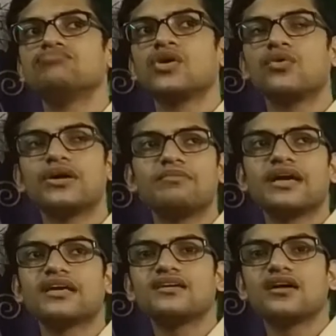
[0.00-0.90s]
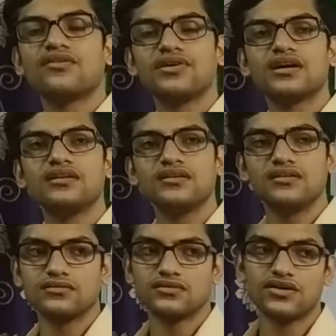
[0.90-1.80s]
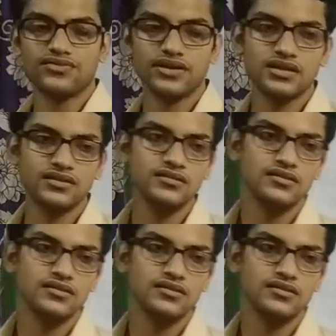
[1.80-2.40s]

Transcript: when making graphical user